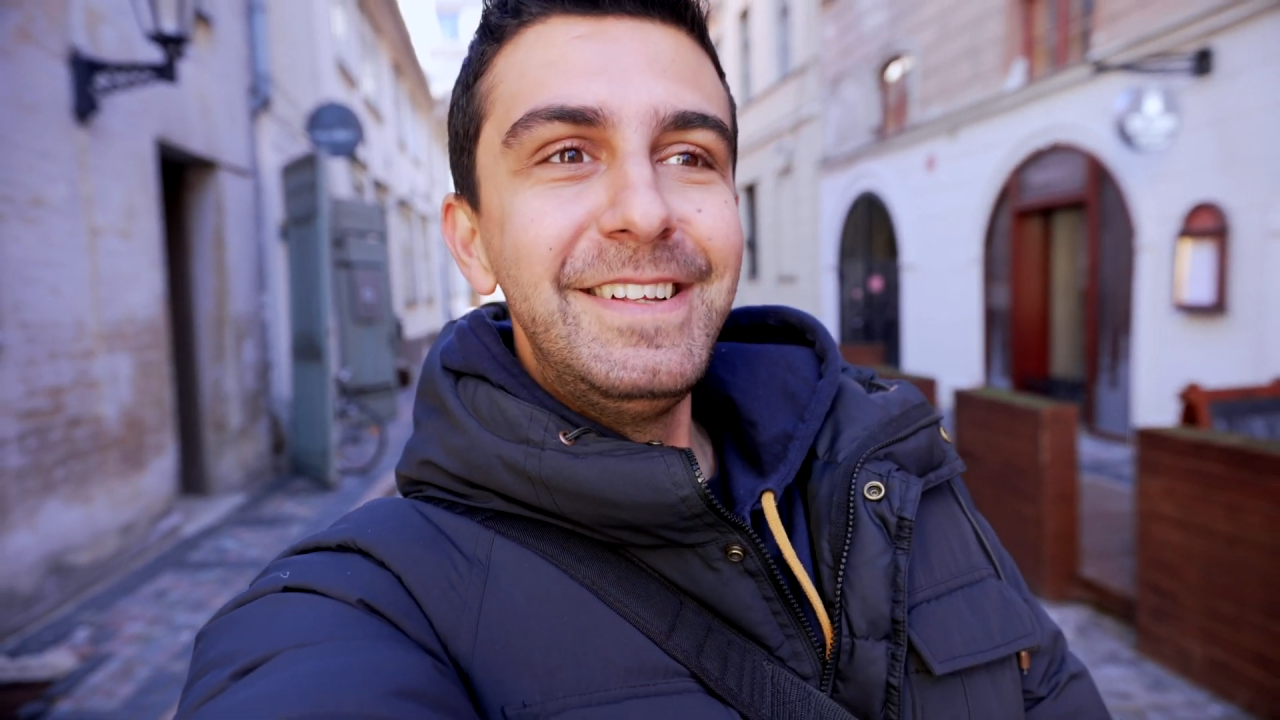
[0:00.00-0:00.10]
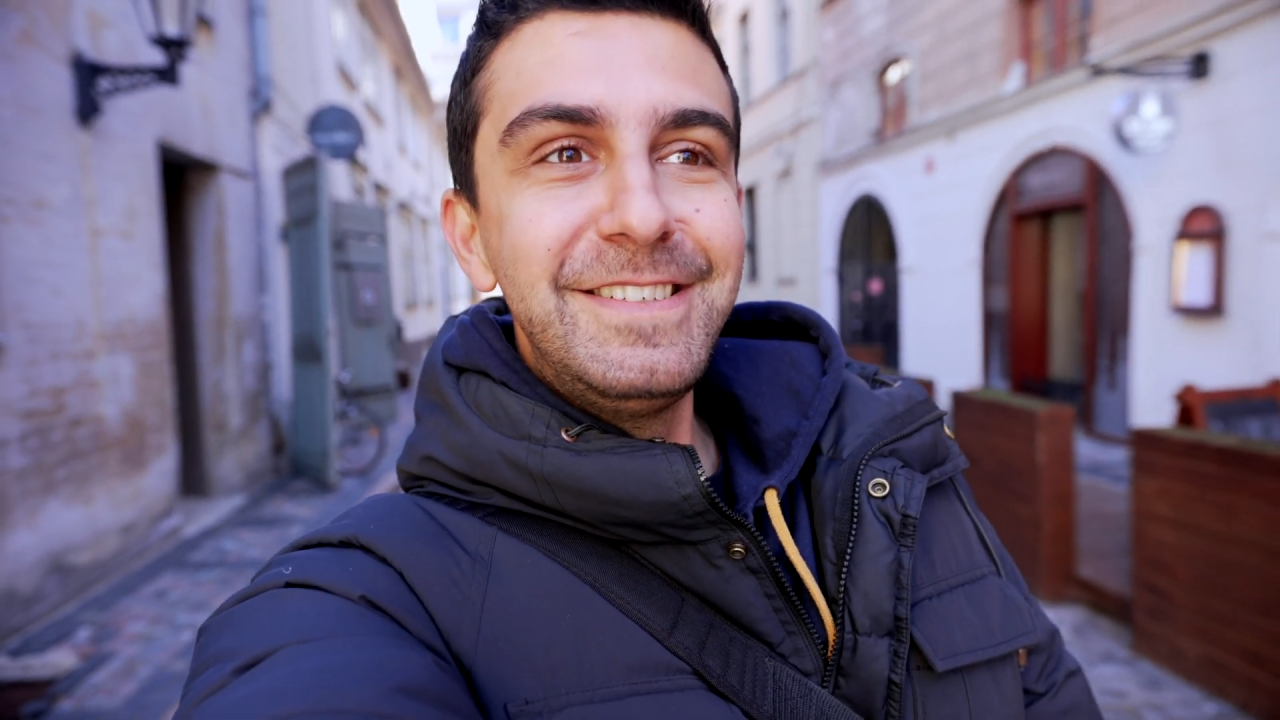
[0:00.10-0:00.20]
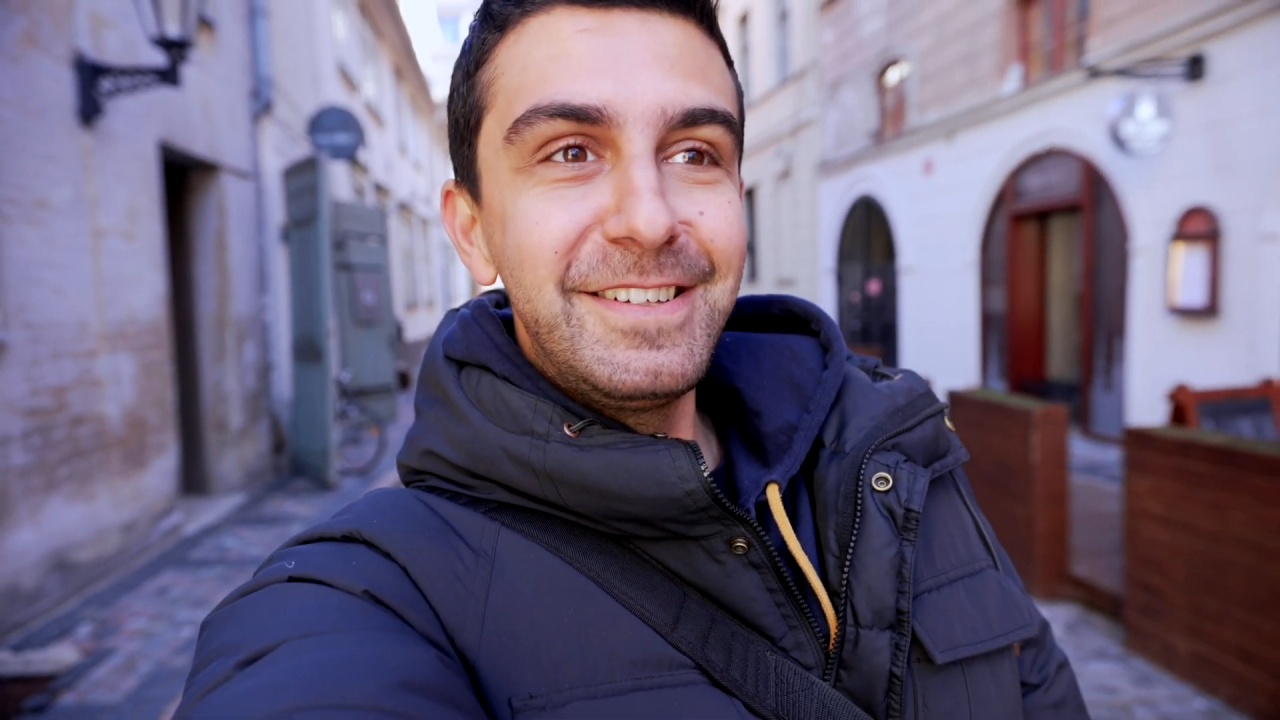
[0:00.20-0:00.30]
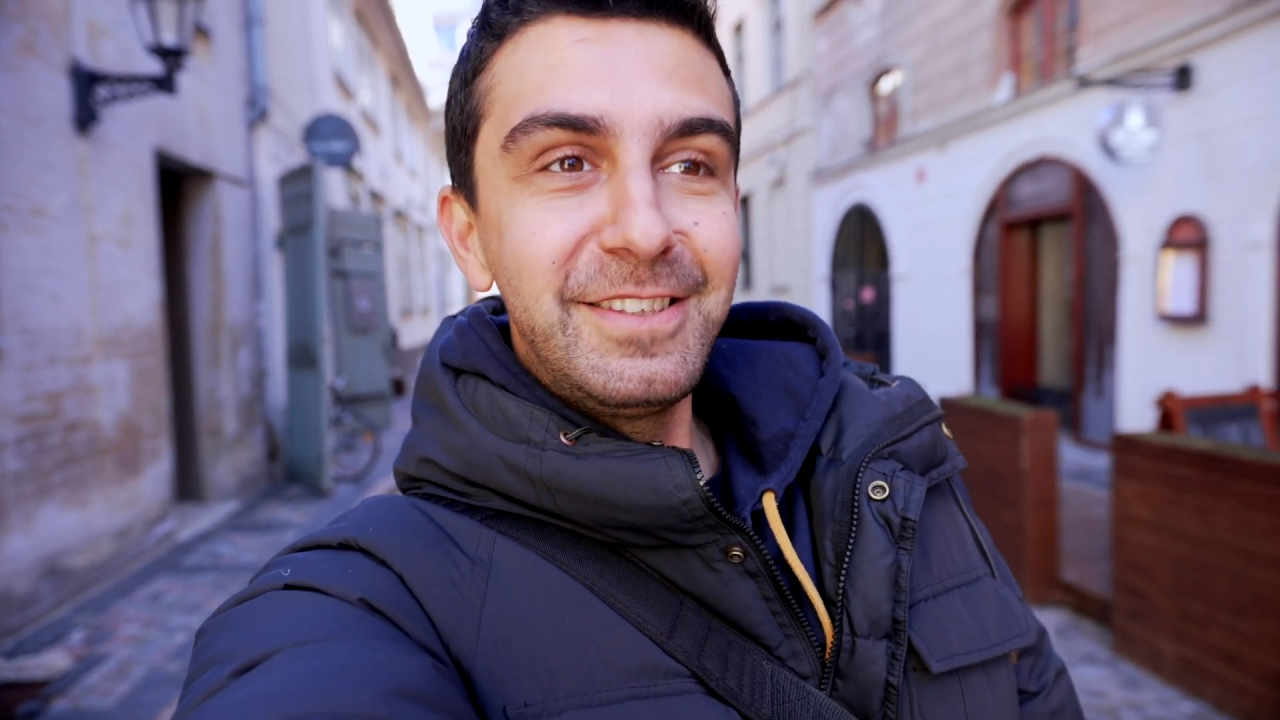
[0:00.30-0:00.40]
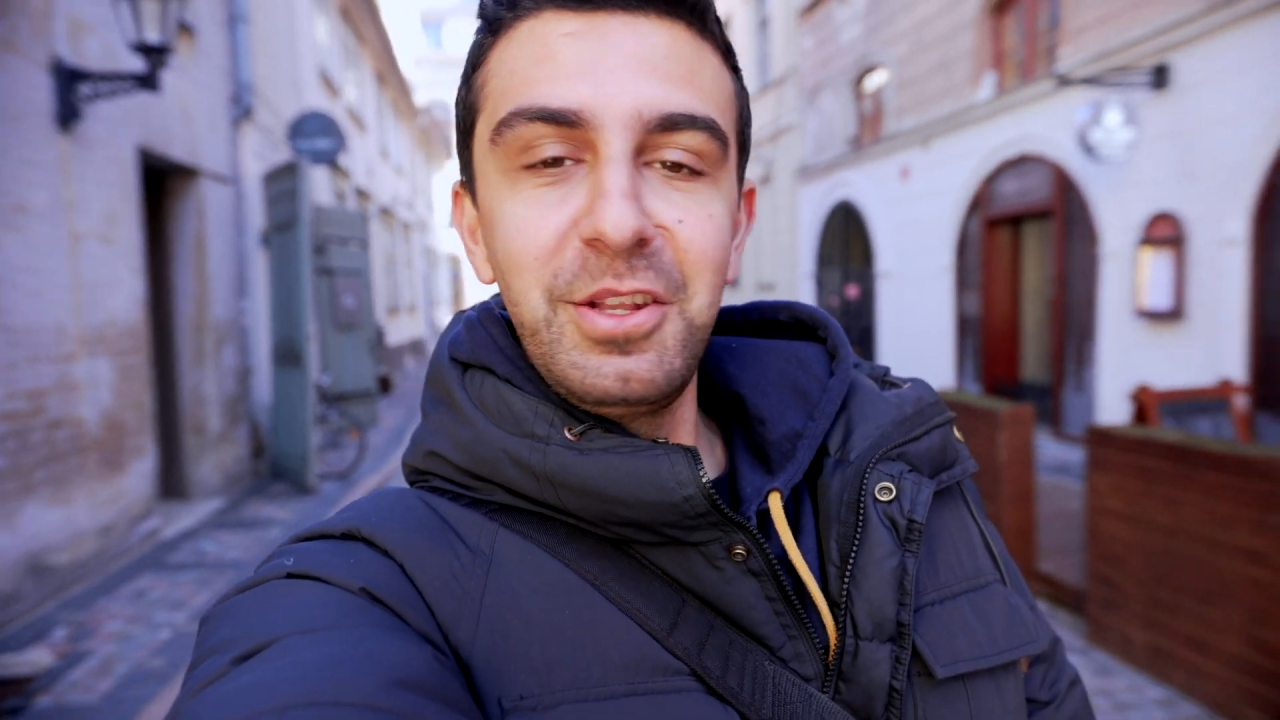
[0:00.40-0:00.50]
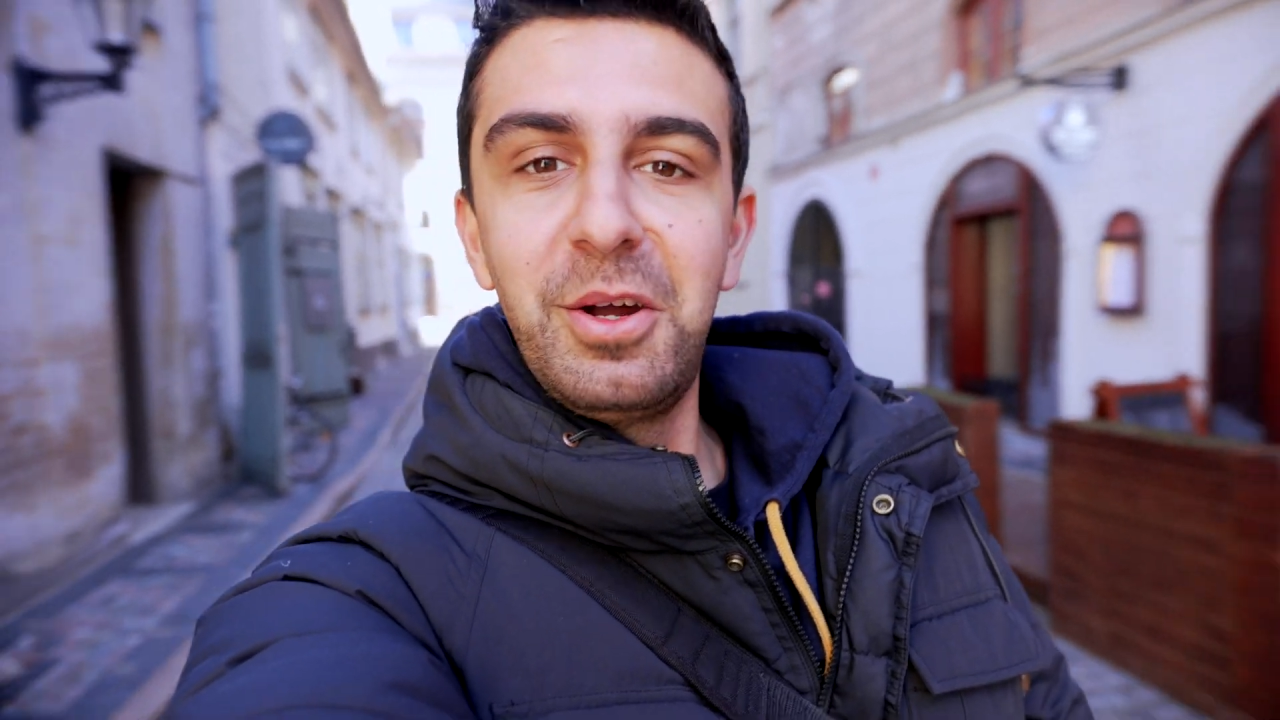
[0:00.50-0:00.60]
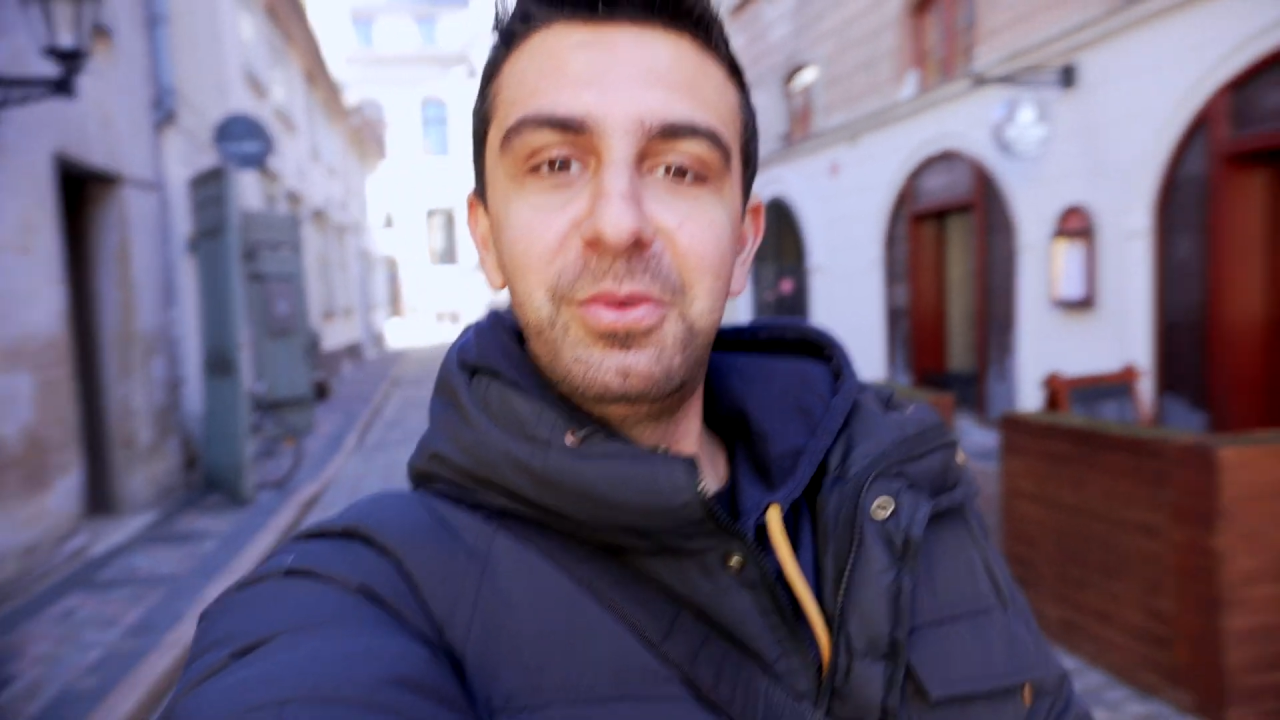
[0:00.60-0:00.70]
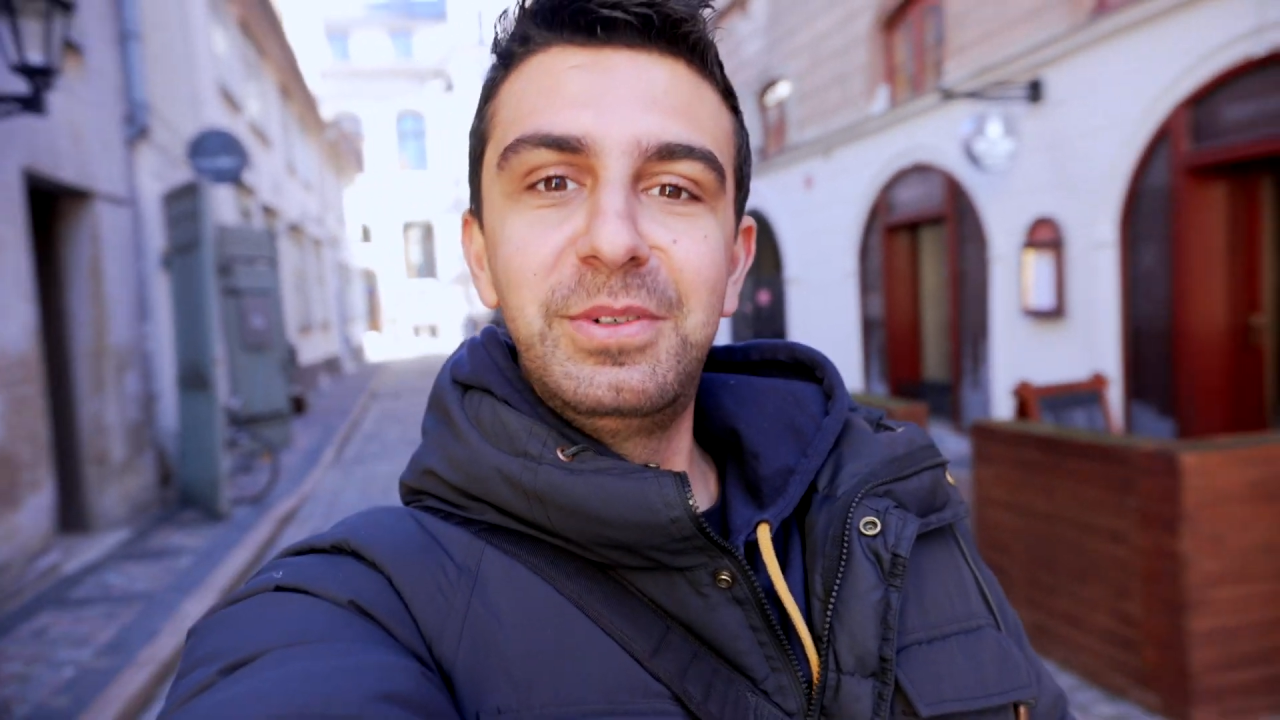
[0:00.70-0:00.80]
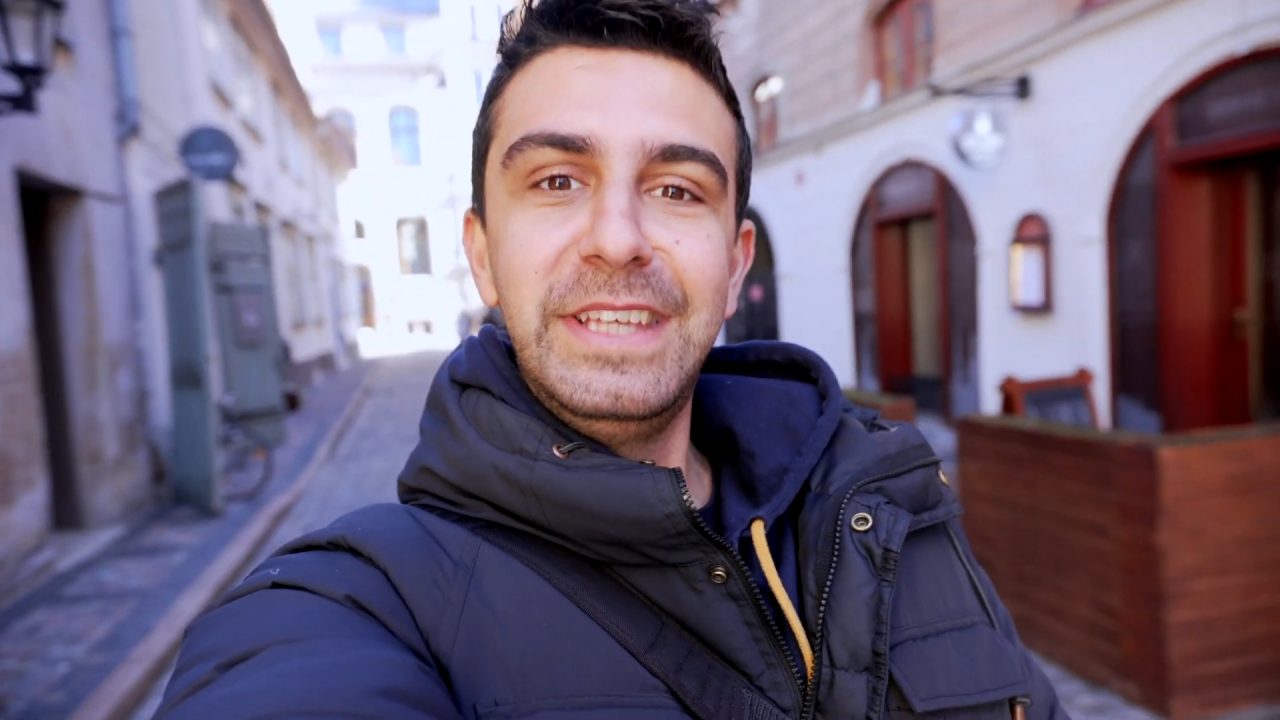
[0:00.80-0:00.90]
just, you know,